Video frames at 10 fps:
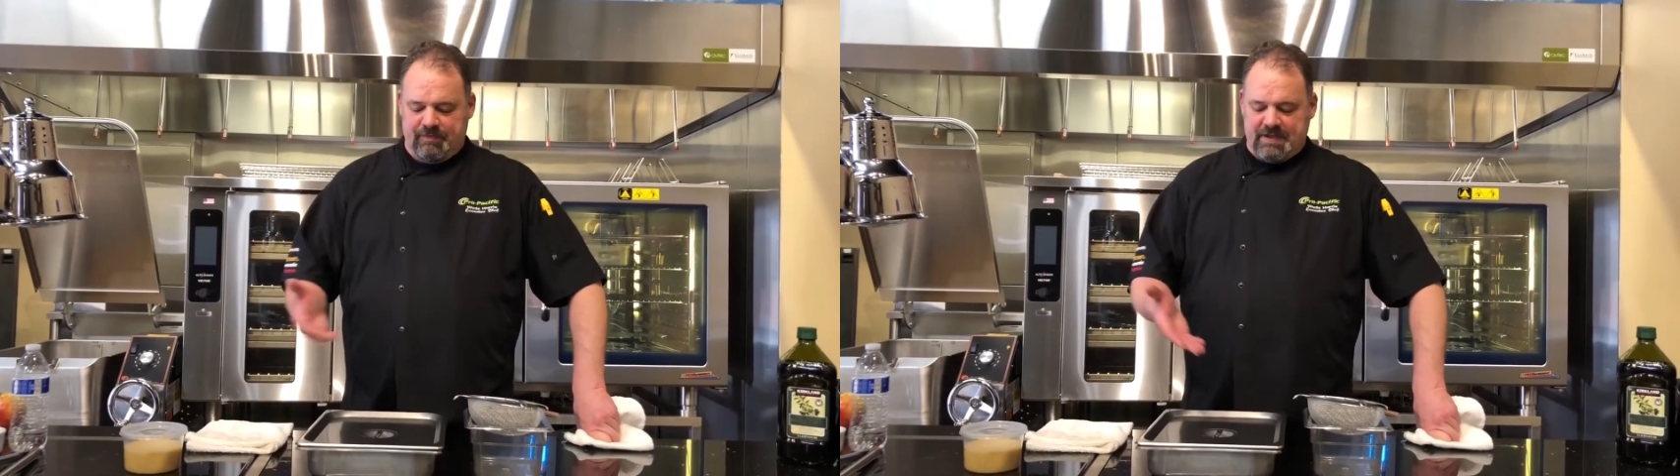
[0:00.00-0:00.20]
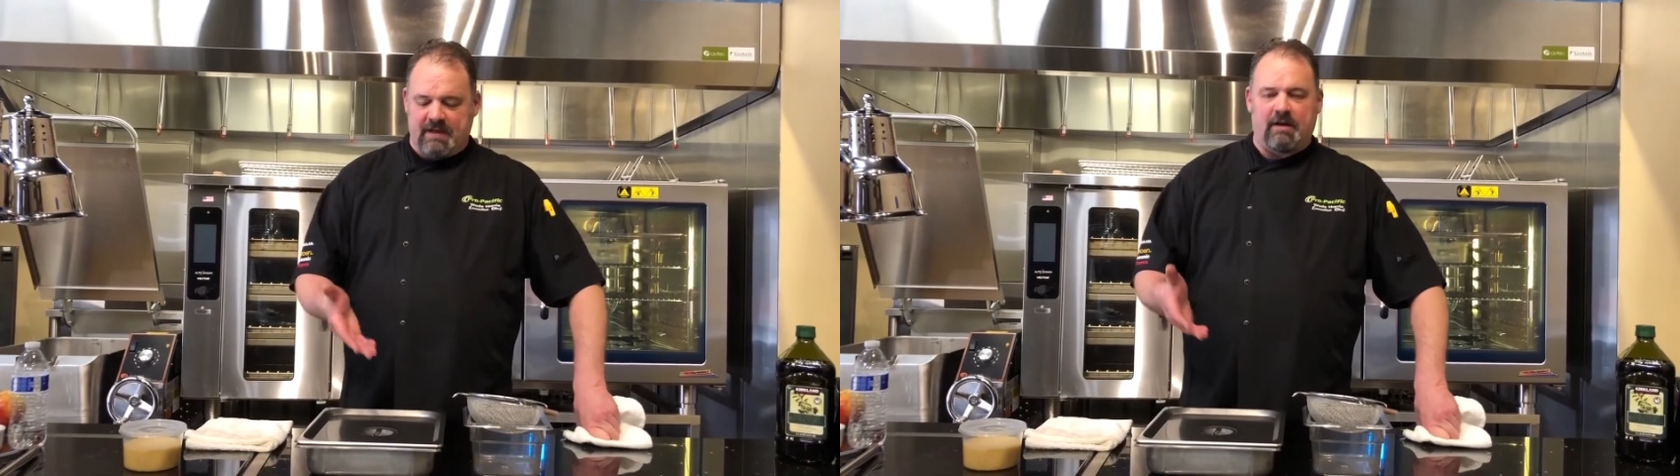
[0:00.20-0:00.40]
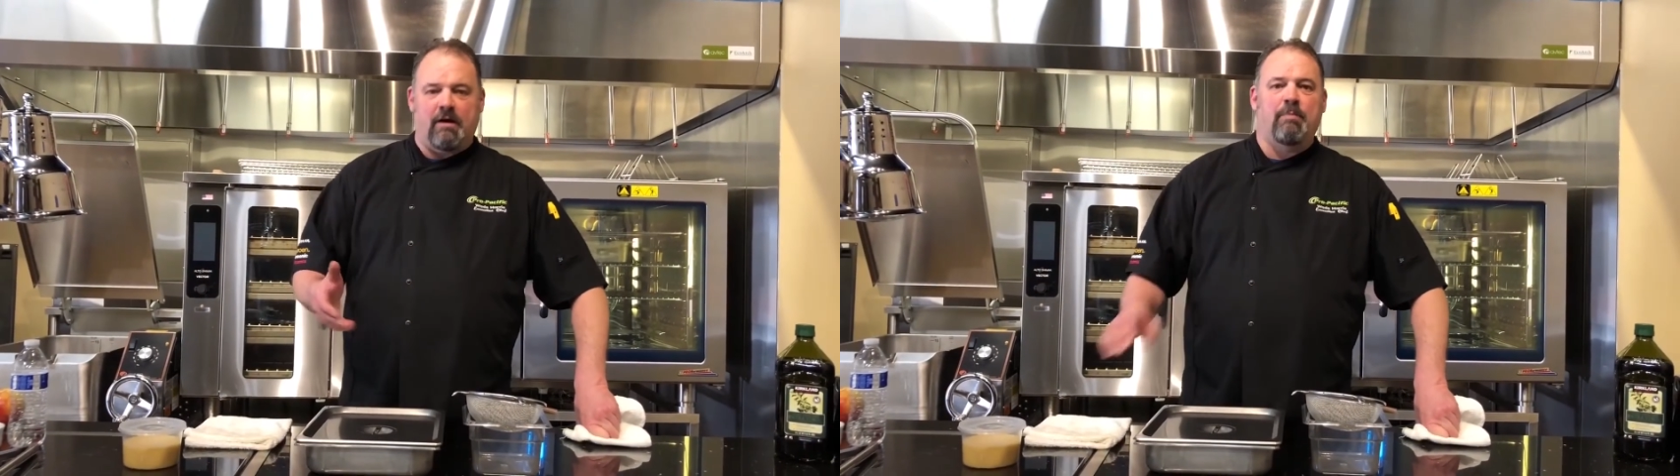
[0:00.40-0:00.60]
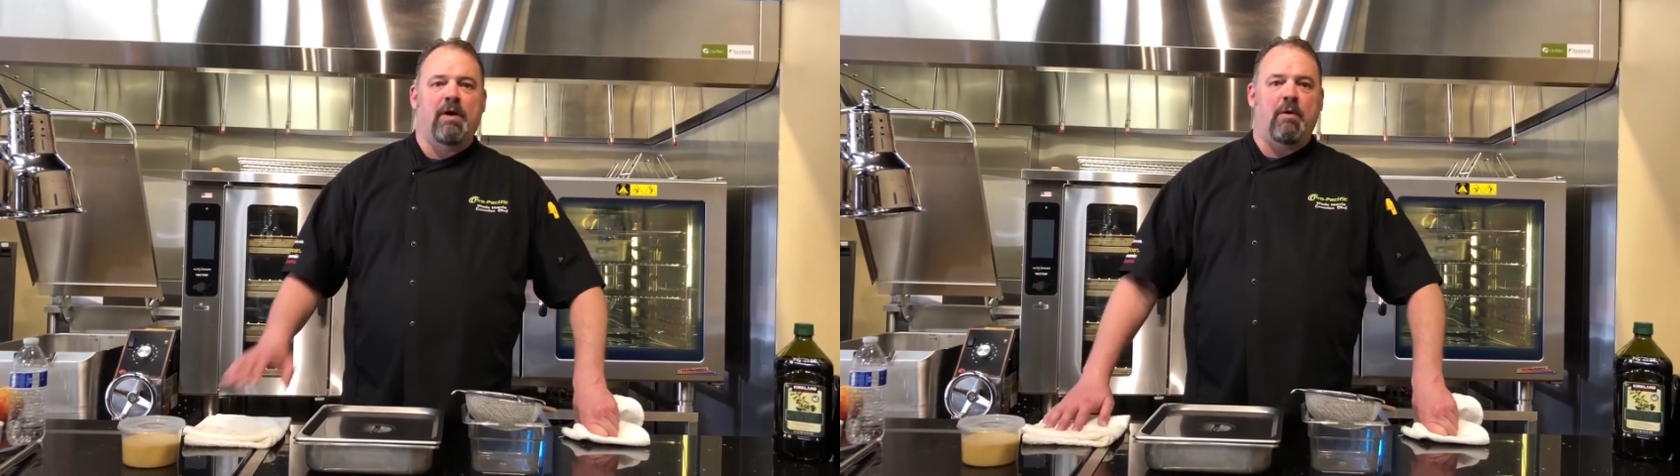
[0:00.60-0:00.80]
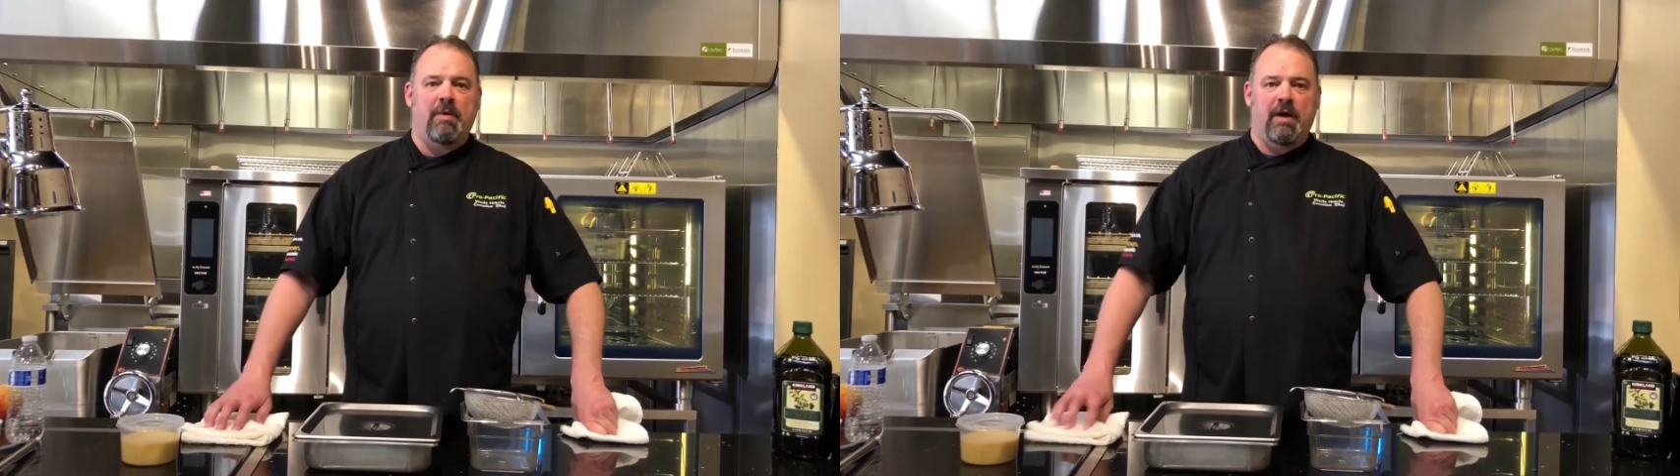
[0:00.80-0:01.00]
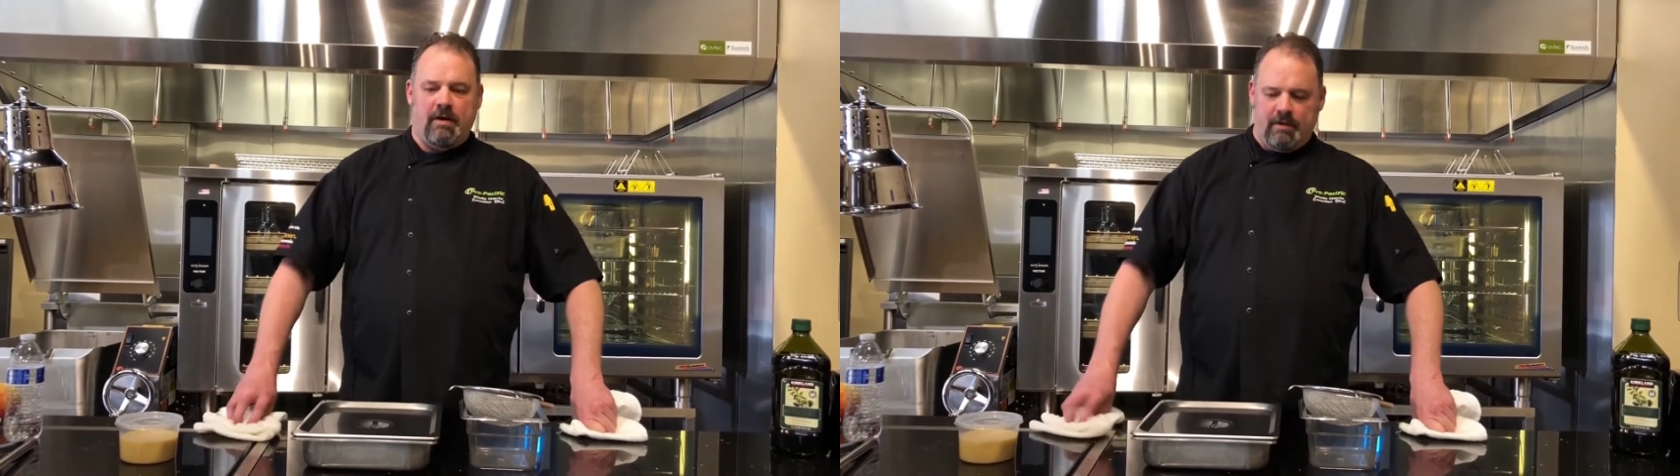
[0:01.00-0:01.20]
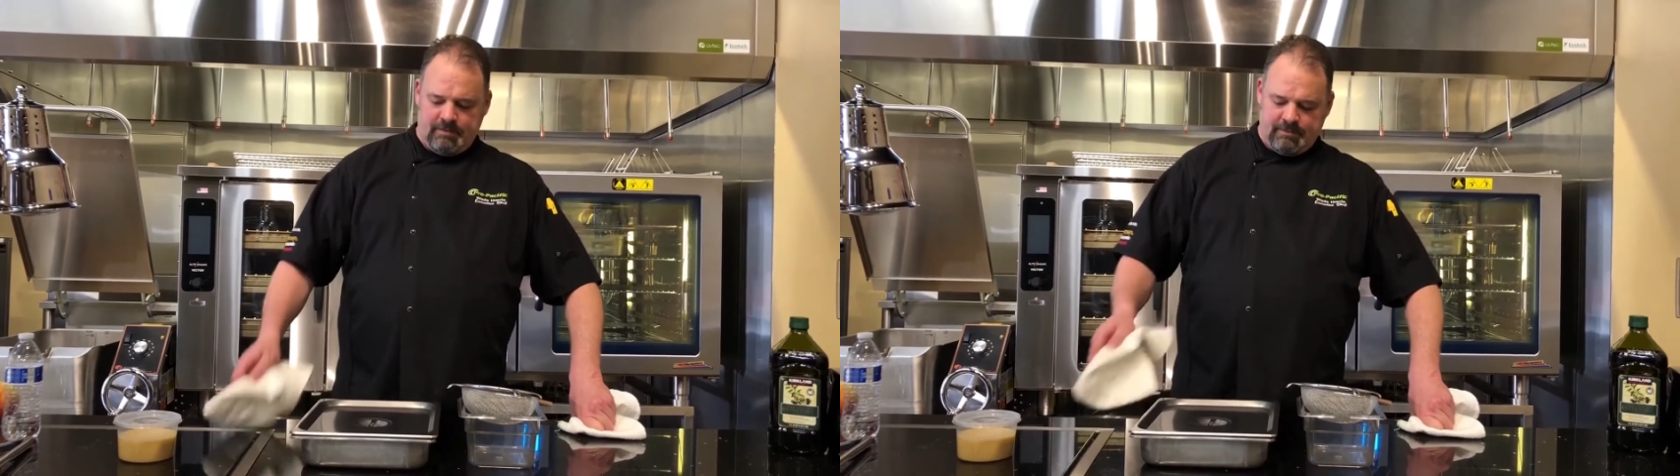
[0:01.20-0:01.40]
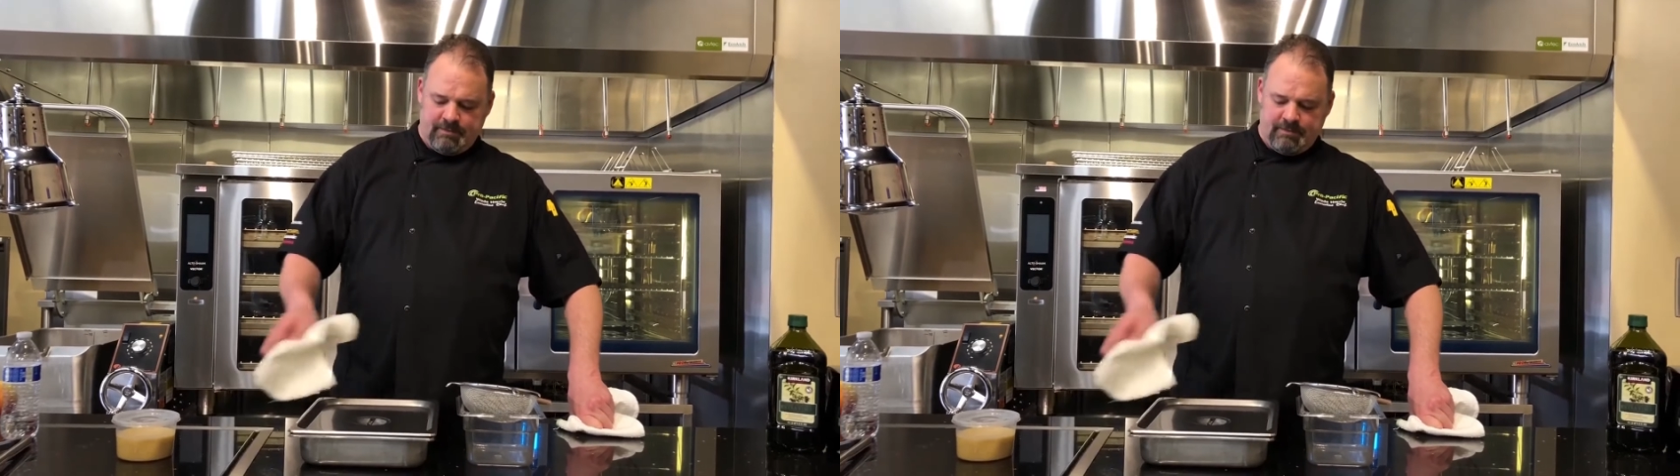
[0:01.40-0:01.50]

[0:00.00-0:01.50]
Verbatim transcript: we've taken our brown butter